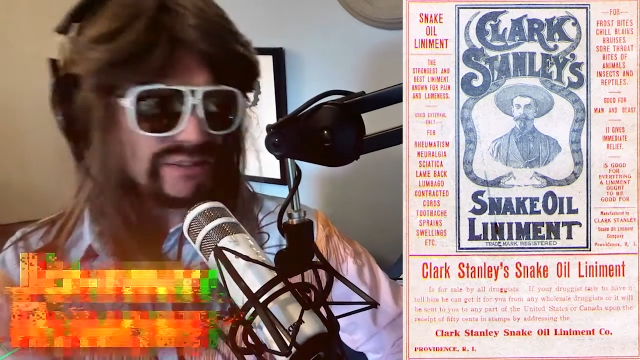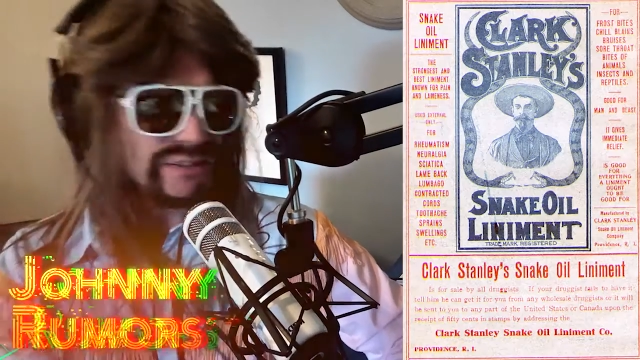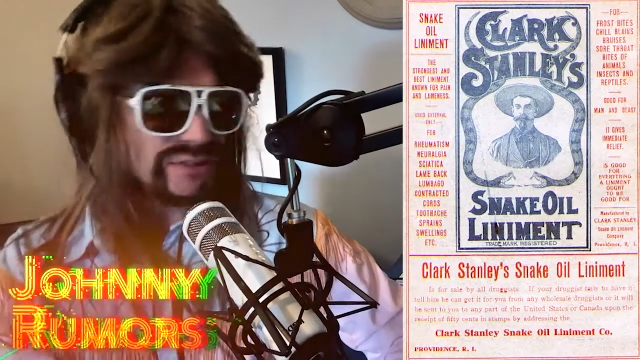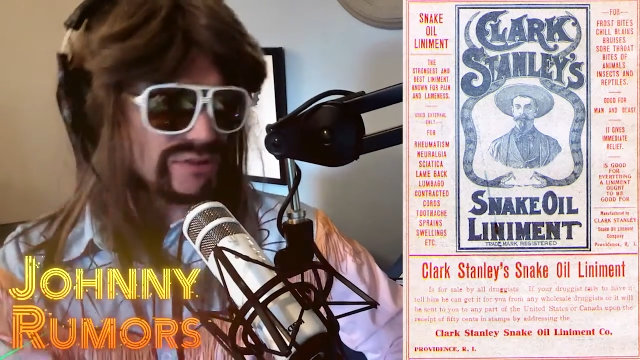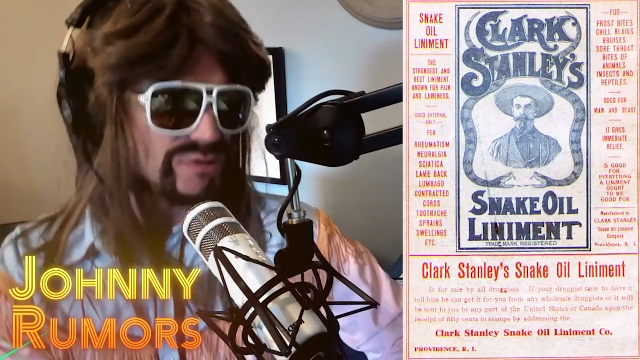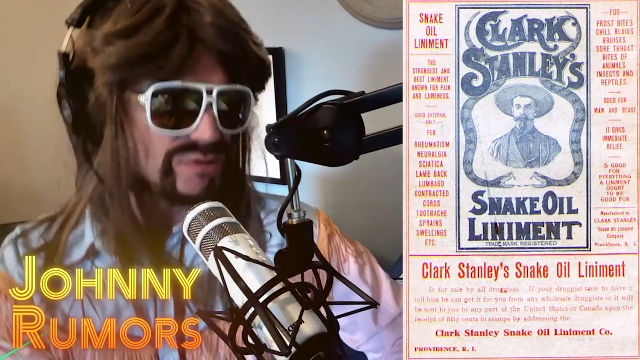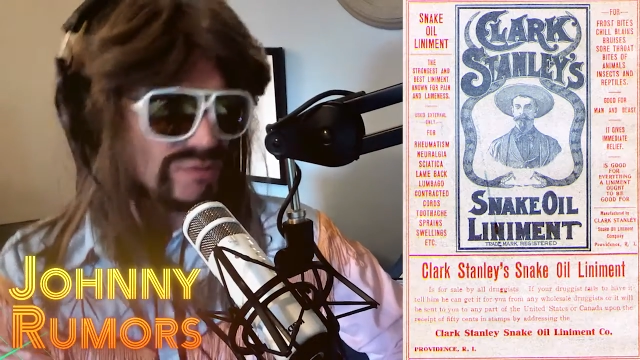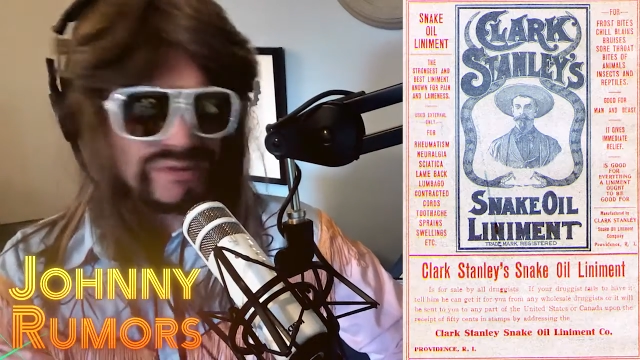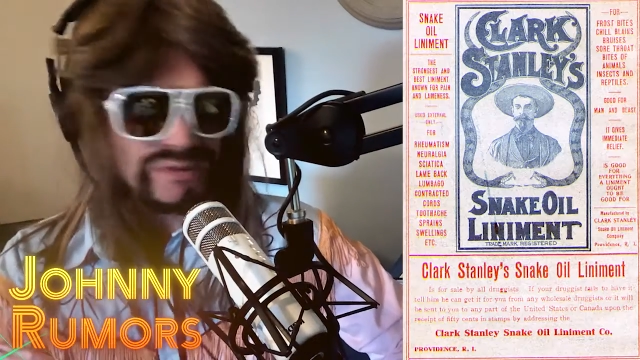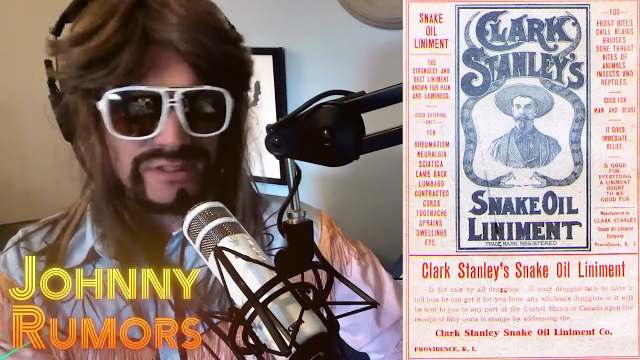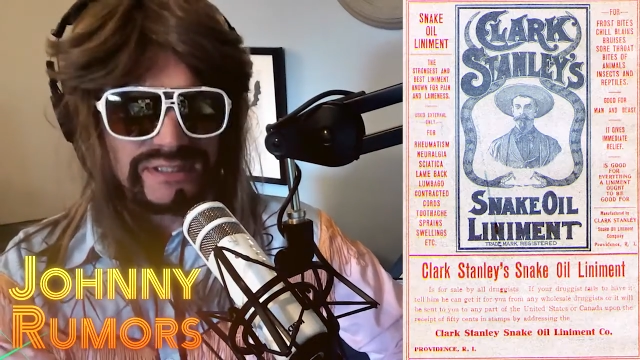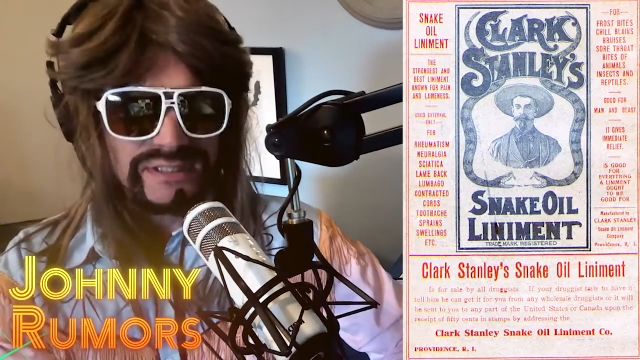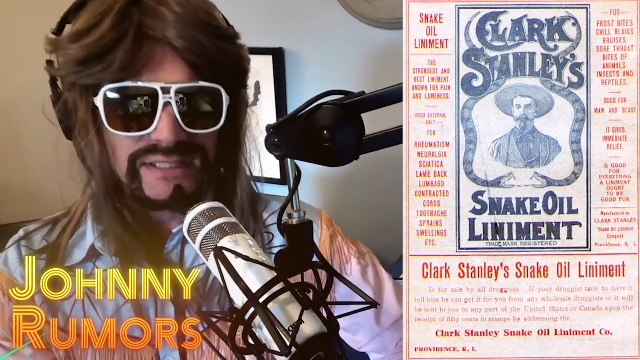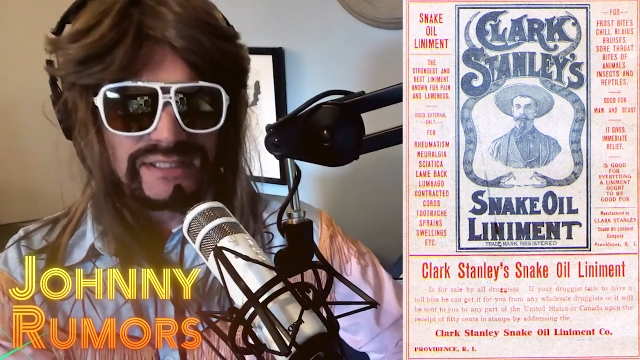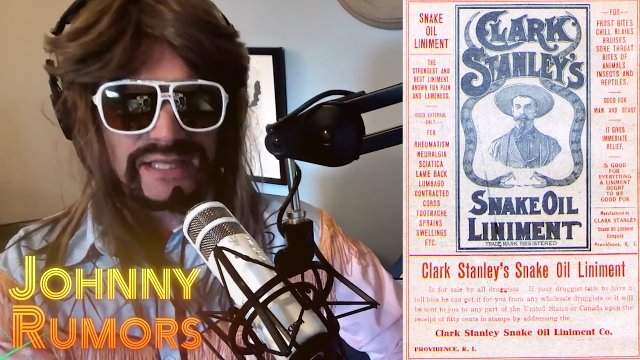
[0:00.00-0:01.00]
this dude.
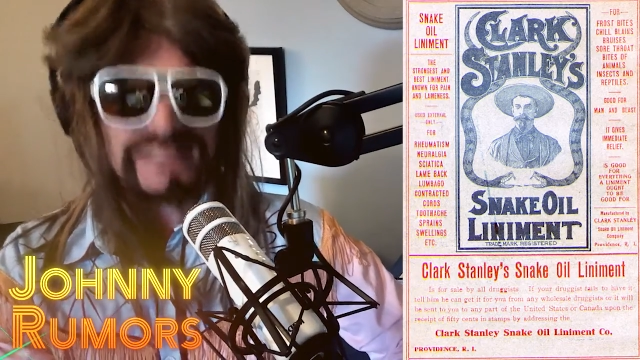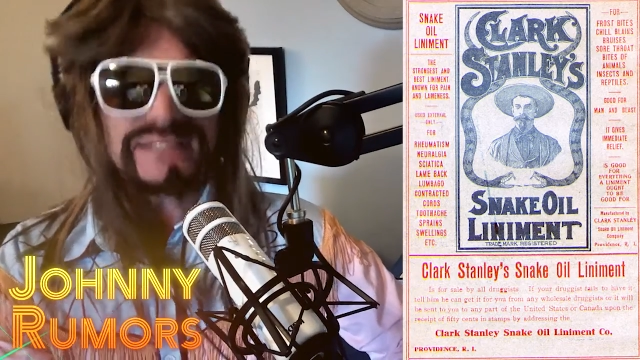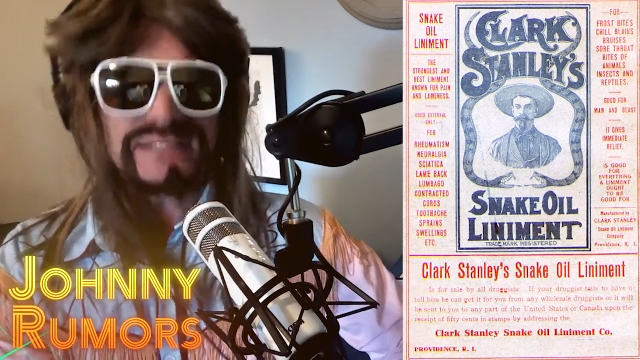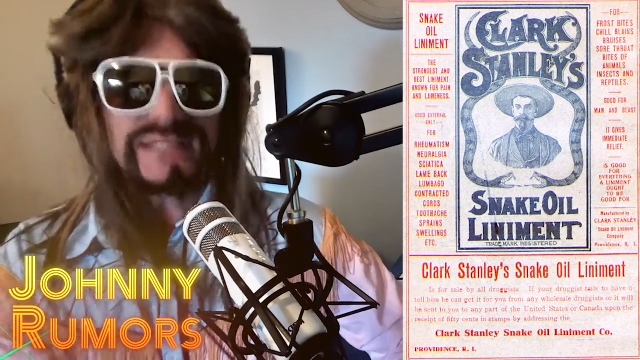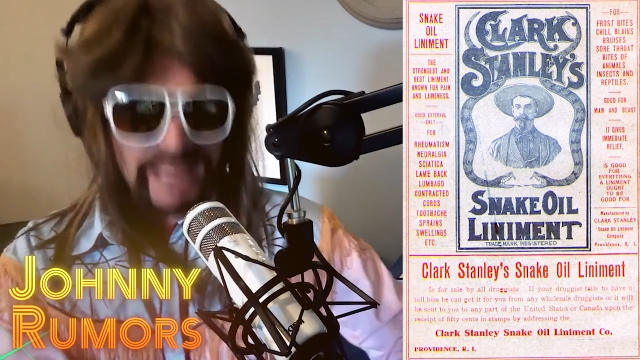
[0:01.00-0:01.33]
That's a